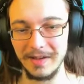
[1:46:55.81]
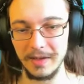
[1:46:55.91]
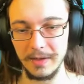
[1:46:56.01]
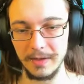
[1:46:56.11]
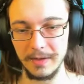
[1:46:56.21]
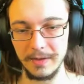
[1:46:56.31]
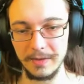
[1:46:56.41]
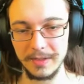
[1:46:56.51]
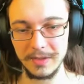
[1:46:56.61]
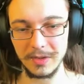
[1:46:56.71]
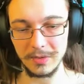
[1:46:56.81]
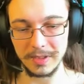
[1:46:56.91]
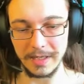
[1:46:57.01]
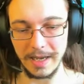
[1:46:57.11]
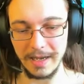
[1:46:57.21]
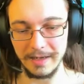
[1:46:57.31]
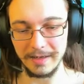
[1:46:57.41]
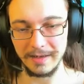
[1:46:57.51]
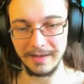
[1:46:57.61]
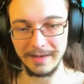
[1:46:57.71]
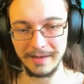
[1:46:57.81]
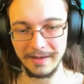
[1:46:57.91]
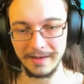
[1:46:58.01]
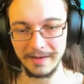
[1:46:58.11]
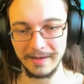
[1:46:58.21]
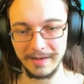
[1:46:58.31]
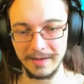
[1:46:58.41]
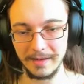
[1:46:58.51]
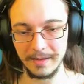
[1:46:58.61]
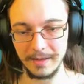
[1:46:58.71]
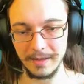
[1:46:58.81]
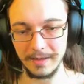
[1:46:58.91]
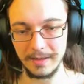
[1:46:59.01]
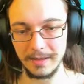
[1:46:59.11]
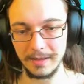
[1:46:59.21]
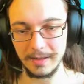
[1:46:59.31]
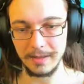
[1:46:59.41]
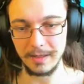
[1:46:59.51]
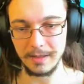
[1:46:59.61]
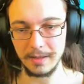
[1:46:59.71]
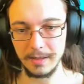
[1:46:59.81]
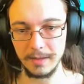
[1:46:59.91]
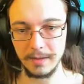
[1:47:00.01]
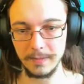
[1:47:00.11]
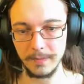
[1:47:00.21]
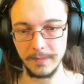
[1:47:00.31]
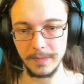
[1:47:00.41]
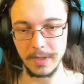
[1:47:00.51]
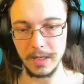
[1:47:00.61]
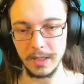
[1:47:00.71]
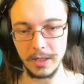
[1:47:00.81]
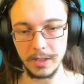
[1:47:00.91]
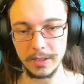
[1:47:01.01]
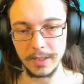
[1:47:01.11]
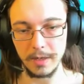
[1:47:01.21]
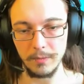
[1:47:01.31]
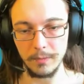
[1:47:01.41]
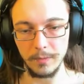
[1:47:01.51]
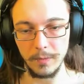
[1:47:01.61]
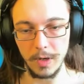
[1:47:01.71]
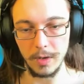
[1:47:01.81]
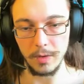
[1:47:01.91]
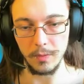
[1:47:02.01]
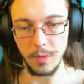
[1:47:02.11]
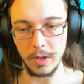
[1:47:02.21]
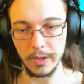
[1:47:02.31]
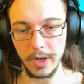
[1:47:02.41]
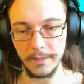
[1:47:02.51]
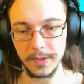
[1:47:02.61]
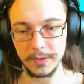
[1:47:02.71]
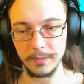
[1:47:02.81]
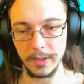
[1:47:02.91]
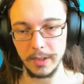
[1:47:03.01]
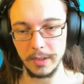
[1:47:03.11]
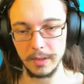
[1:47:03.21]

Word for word: Uh, this is so sad. Da, da, da. And then you can just kind of uh, wall it off this way.